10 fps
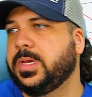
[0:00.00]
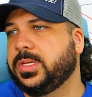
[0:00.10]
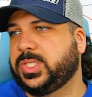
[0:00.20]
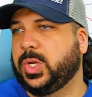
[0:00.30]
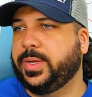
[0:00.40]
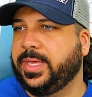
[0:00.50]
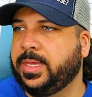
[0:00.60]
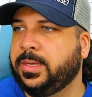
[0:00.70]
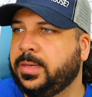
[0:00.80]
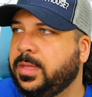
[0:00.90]
So
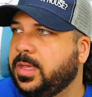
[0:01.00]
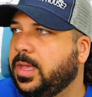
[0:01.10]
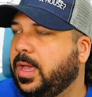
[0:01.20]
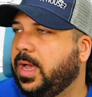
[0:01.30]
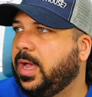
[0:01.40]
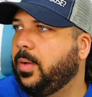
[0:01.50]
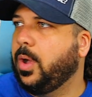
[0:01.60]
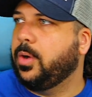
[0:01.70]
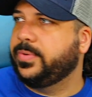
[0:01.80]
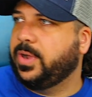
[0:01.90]
again,
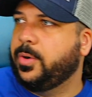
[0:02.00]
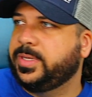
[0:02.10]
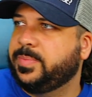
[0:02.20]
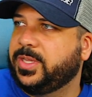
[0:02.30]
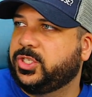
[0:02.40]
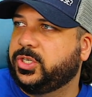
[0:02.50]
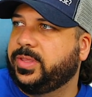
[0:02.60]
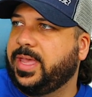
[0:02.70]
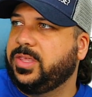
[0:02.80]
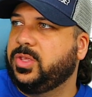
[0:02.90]
always make sure
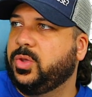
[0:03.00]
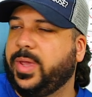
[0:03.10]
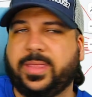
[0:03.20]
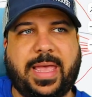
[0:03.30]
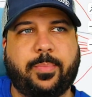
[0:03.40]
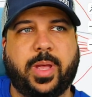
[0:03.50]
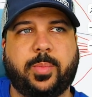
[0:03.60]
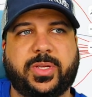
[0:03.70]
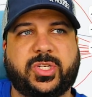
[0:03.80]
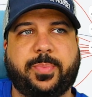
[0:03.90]
that you hit that
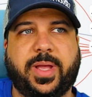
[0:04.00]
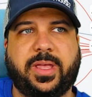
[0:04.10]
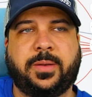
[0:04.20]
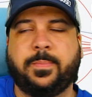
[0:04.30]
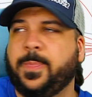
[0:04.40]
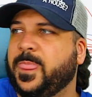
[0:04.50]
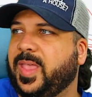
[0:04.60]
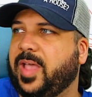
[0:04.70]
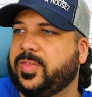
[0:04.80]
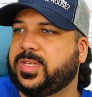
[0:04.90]
published button
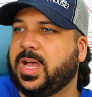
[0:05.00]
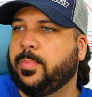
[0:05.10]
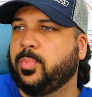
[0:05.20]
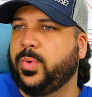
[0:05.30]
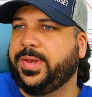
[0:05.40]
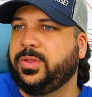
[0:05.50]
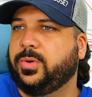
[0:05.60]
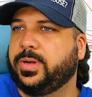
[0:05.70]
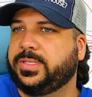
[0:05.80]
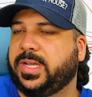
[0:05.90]
at the top when you
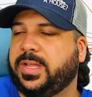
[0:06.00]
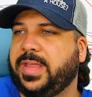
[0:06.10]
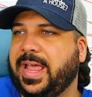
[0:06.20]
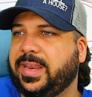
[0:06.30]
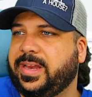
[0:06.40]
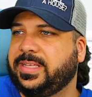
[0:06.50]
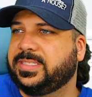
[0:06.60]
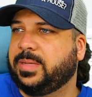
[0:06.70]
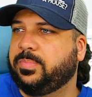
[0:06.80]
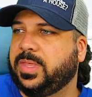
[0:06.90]
are done editing
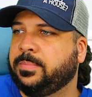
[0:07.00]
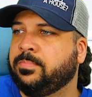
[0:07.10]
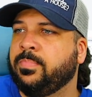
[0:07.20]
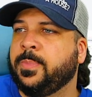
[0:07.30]
something.